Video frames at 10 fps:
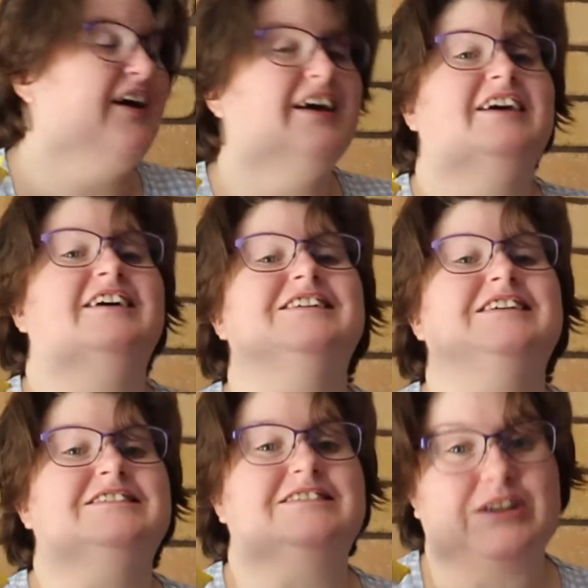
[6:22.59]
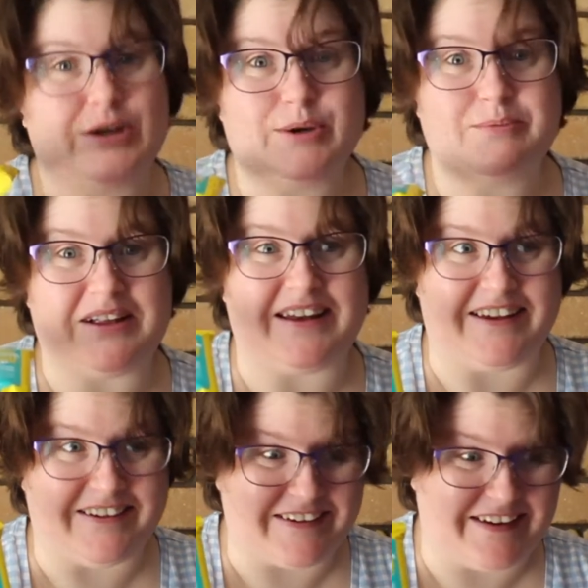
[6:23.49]
because it's too bloody
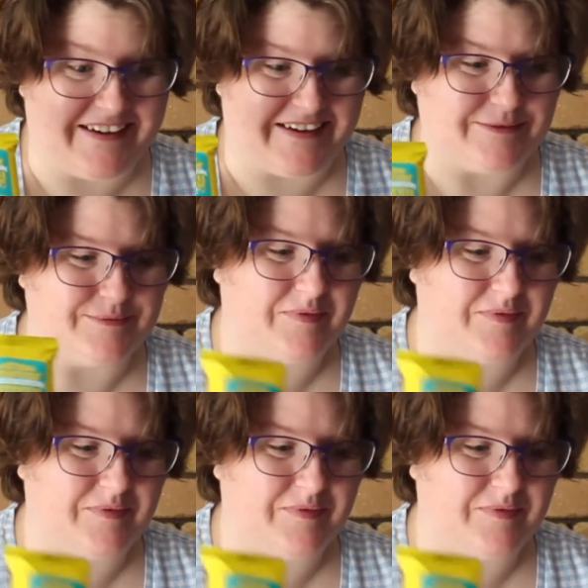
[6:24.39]
hot here.